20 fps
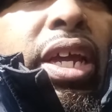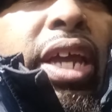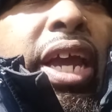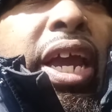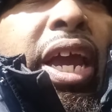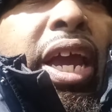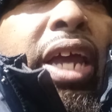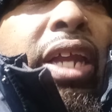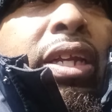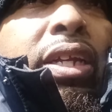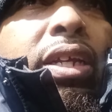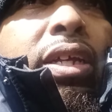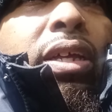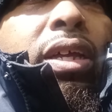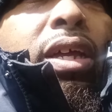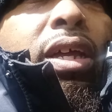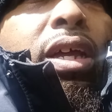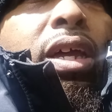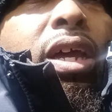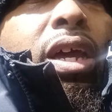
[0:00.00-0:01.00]
And
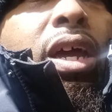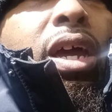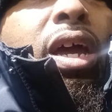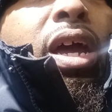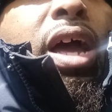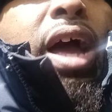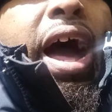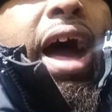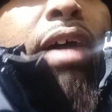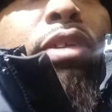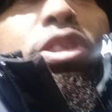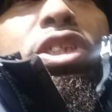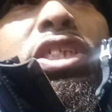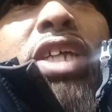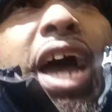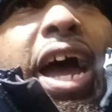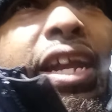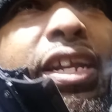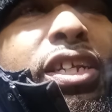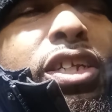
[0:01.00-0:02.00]

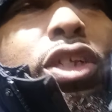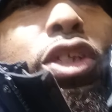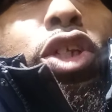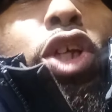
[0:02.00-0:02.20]
outside of the,